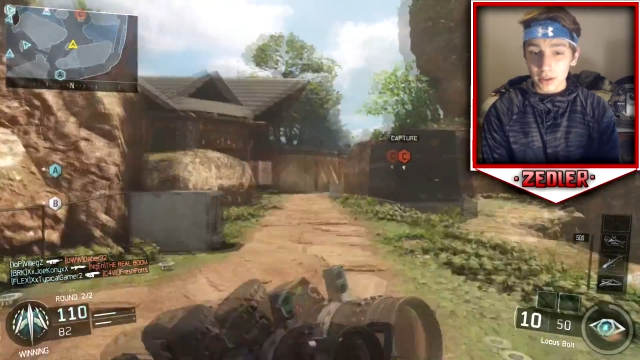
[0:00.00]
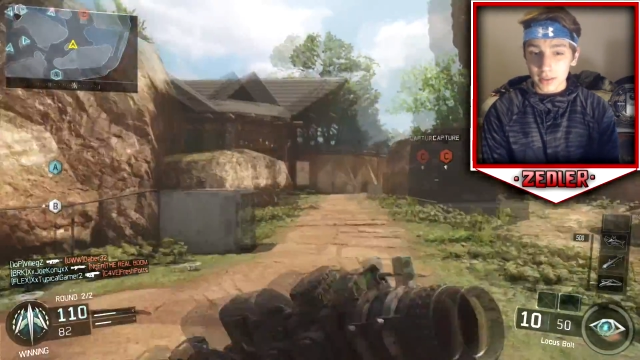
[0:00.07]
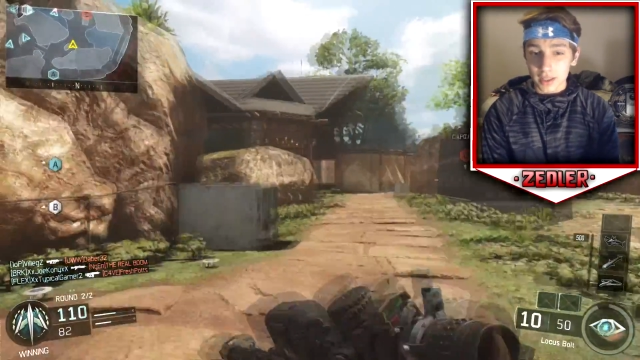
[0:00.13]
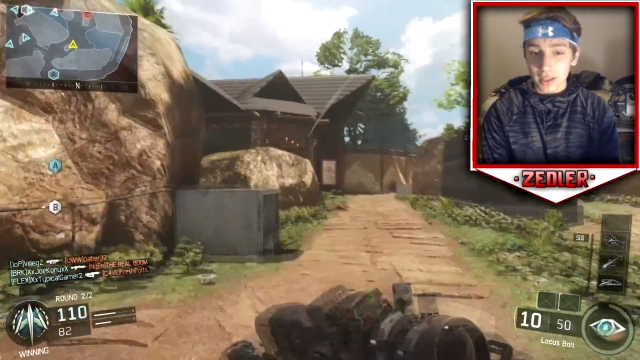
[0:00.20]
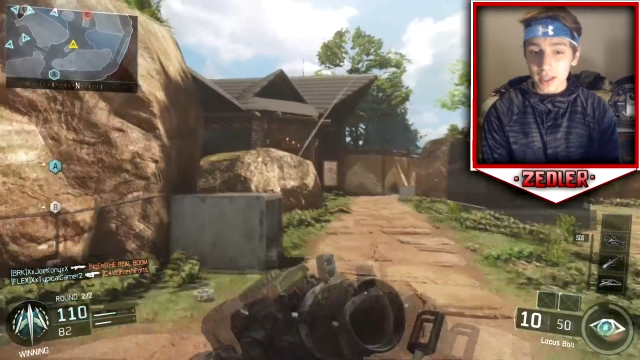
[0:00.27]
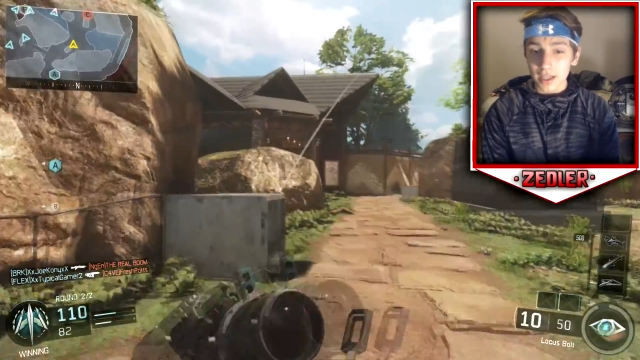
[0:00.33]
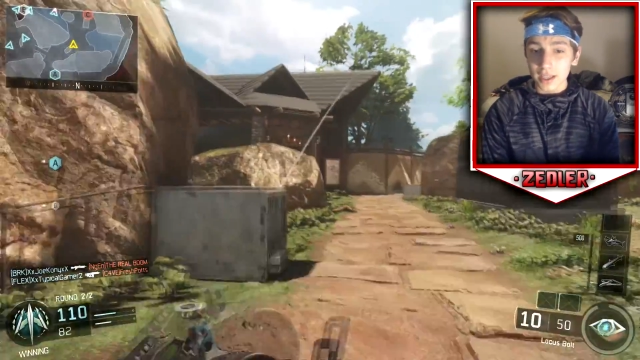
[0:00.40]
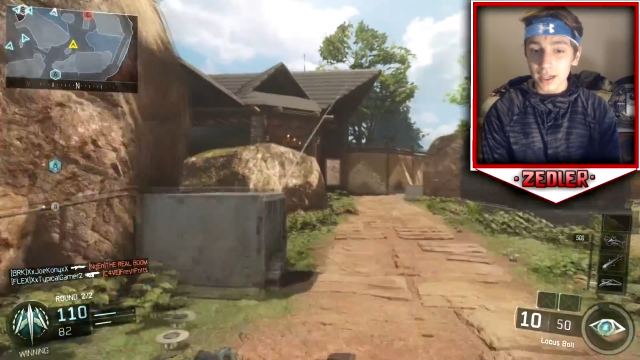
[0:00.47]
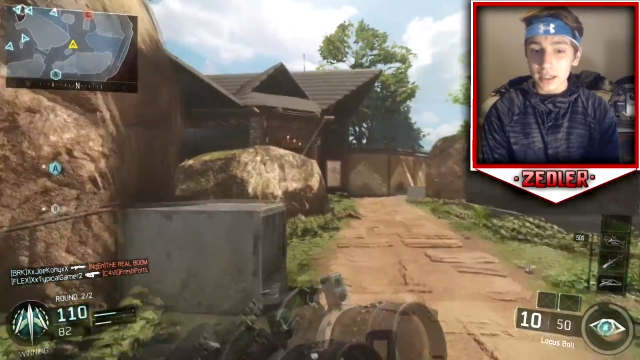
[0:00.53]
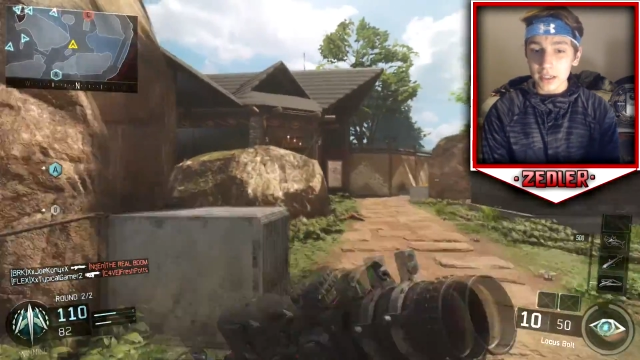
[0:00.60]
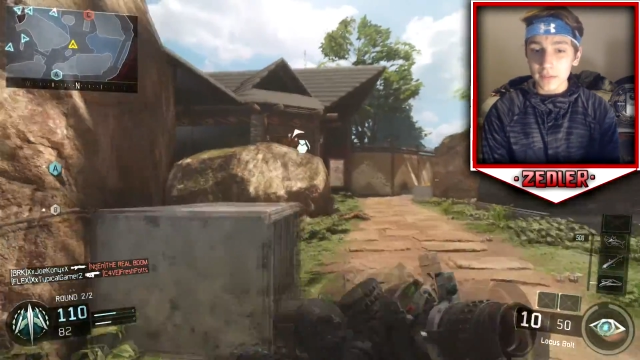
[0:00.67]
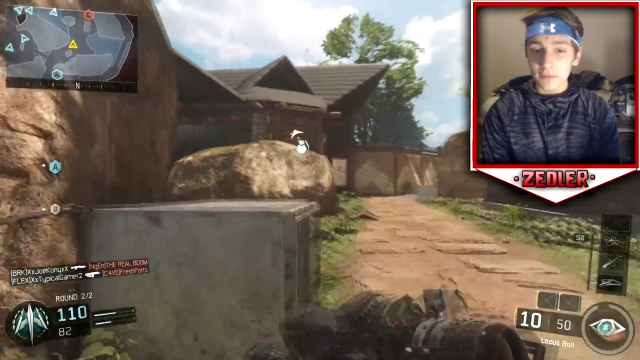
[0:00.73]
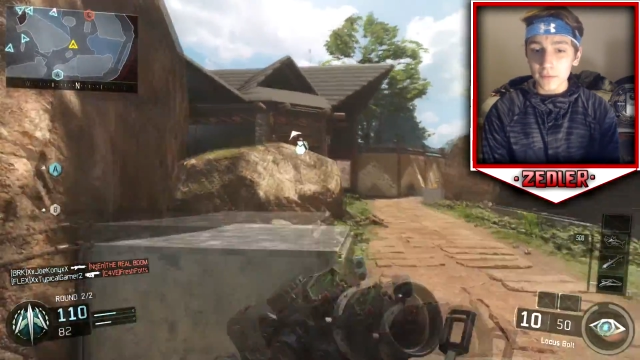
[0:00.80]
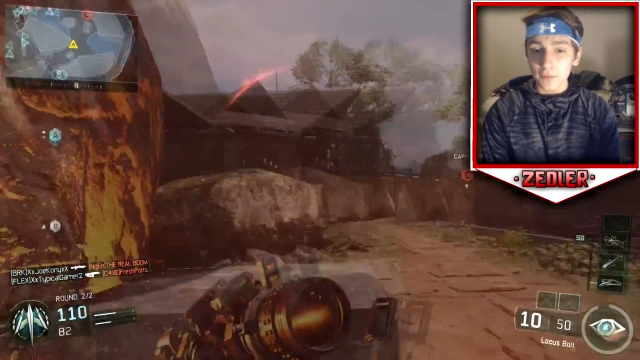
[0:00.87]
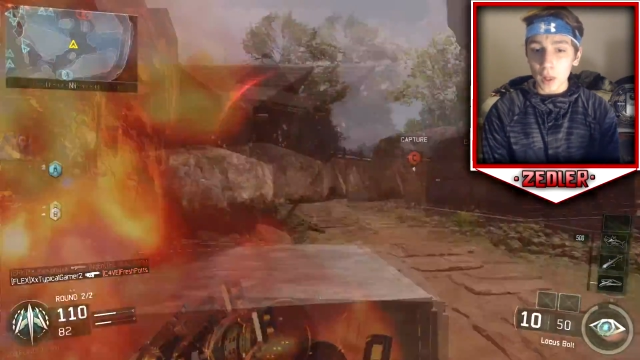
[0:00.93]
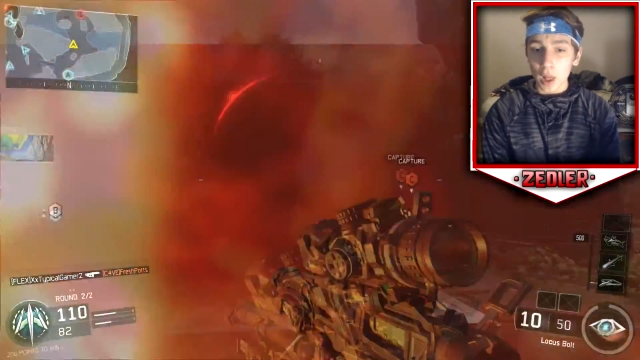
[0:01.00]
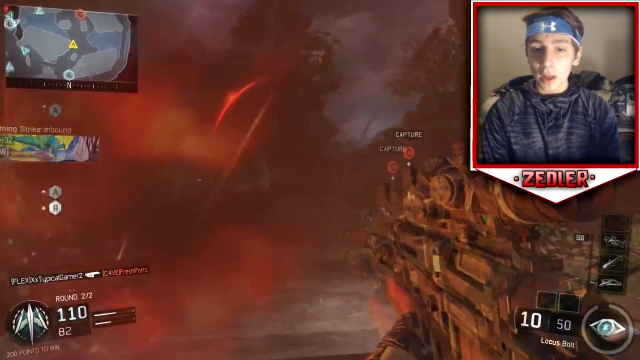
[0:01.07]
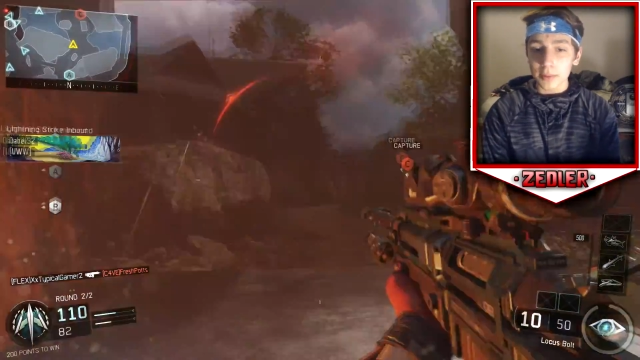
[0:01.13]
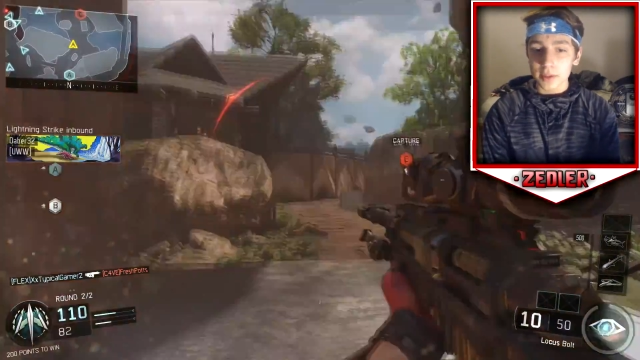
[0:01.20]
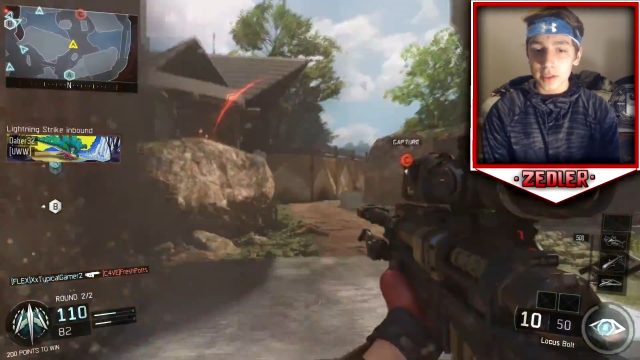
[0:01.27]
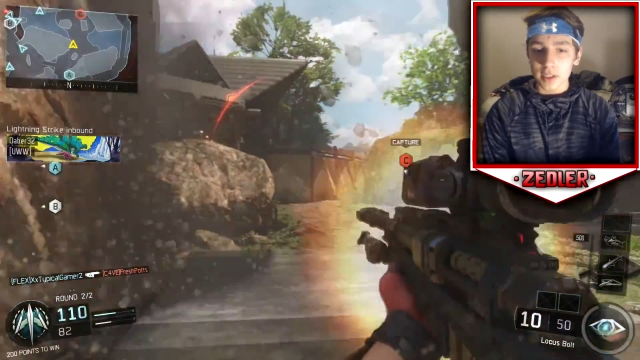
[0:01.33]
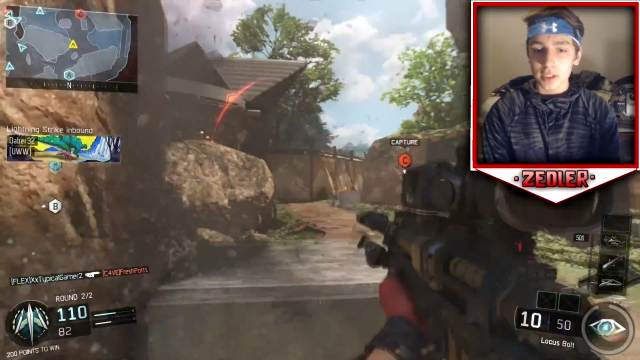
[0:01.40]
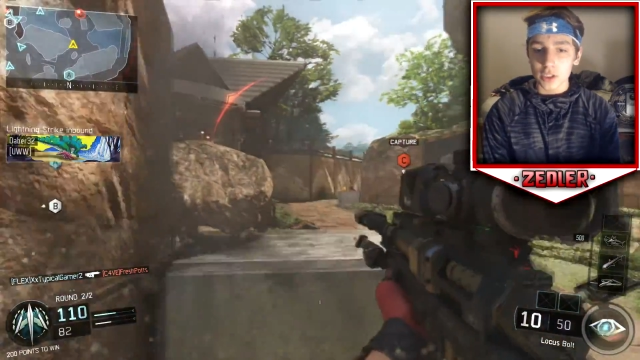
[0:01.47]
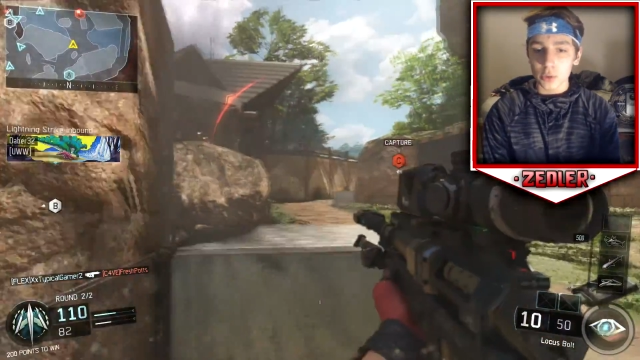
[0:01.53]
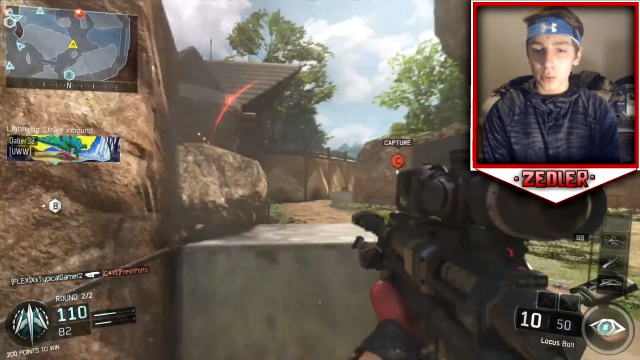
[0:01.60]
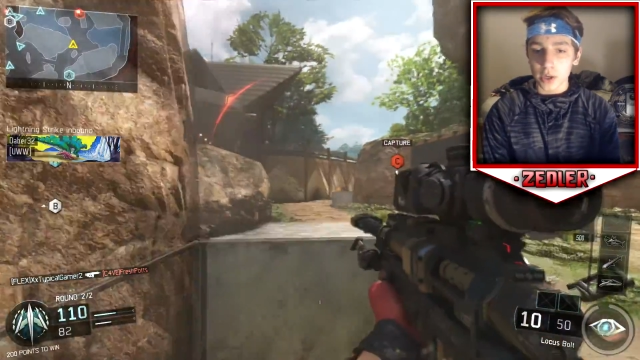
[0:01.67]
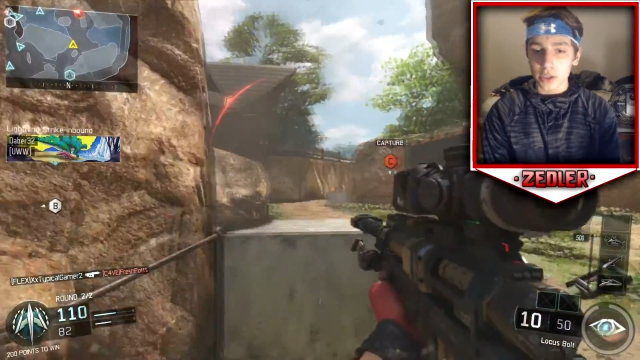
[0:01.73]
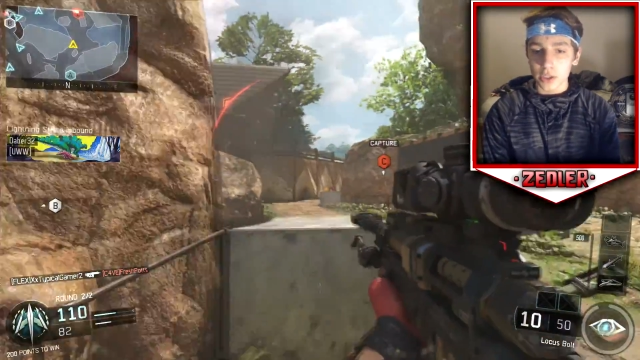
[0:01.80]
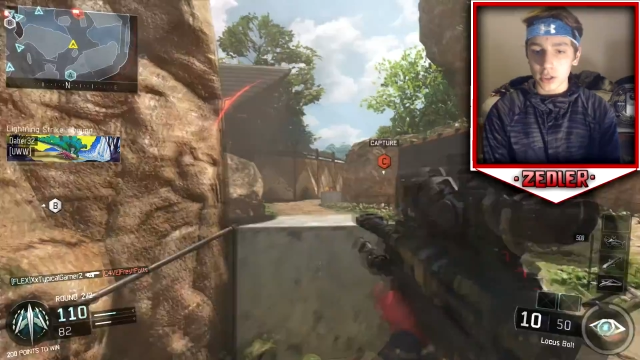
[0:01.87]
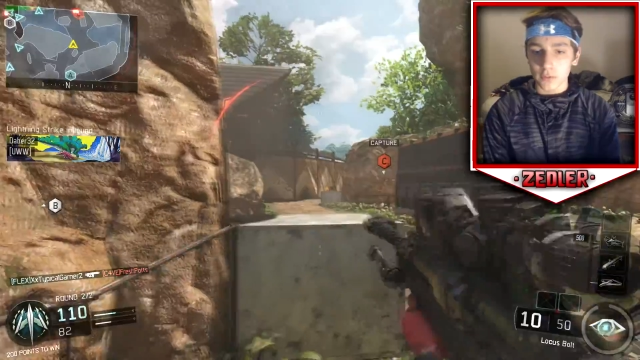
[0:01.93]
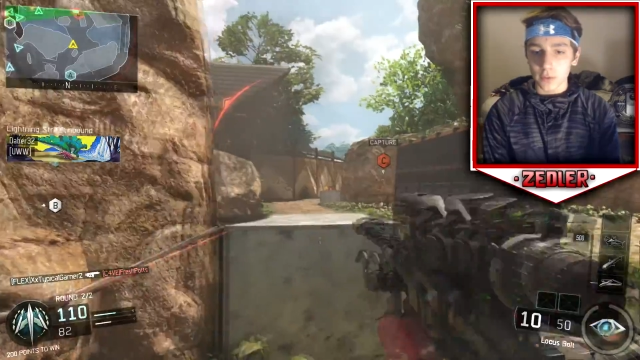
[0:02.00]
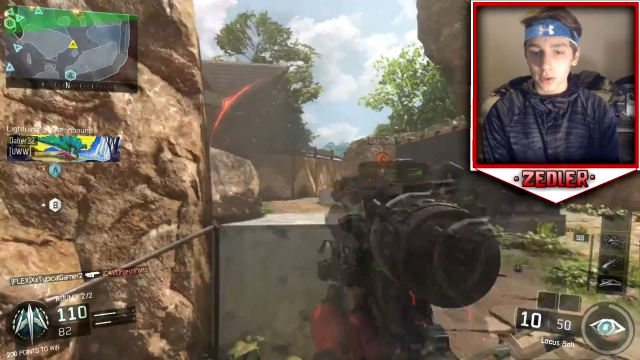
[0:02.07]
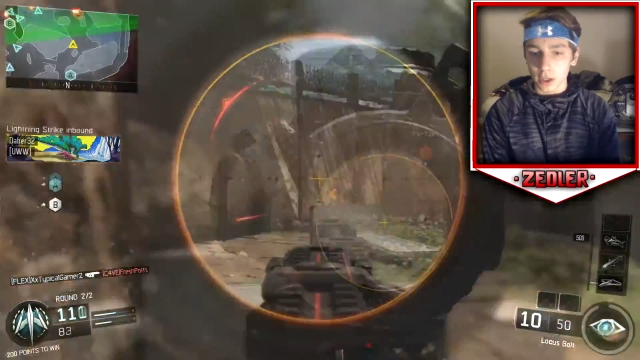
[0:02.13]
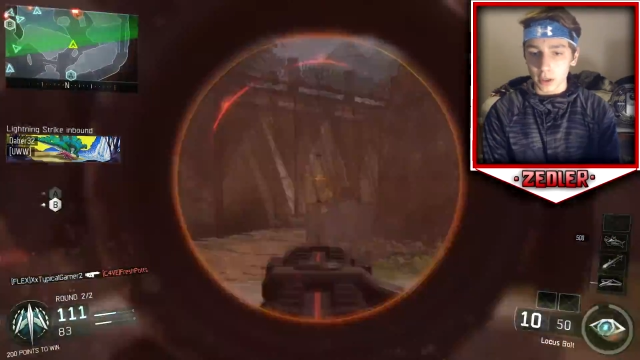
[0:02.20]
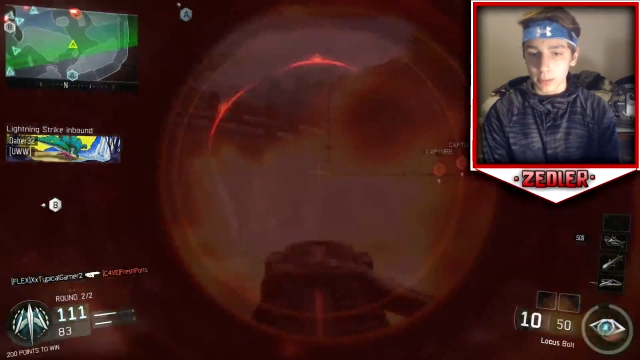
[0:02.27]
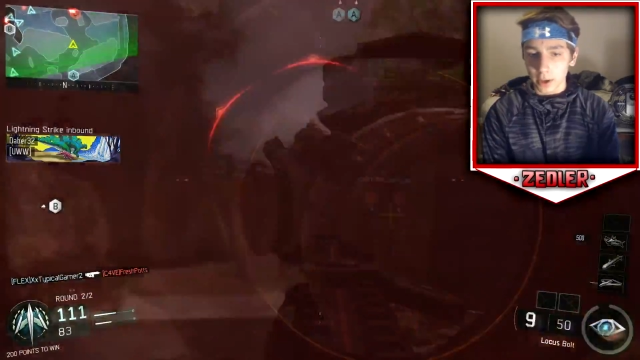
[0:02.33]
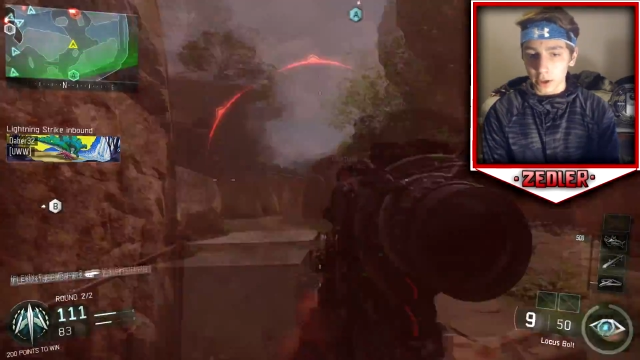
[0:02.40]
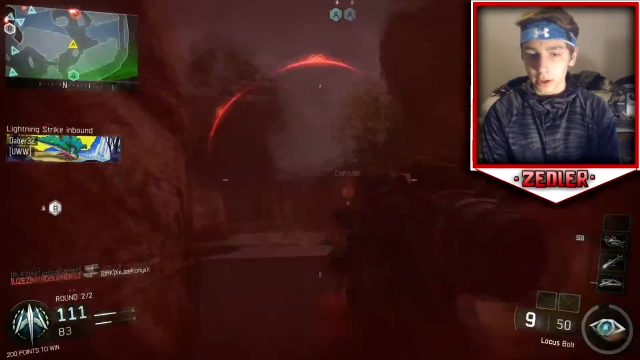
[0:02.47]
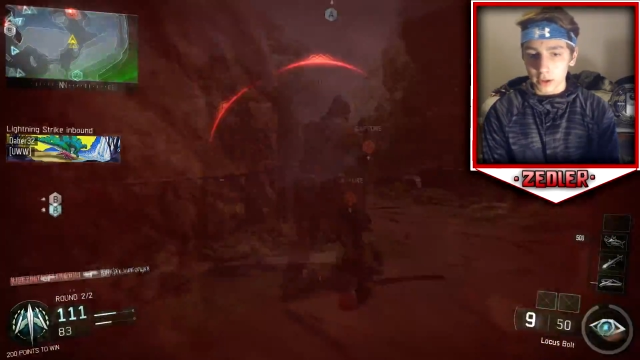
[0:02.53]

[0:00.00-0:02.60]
then that kind of flops the situation if you think about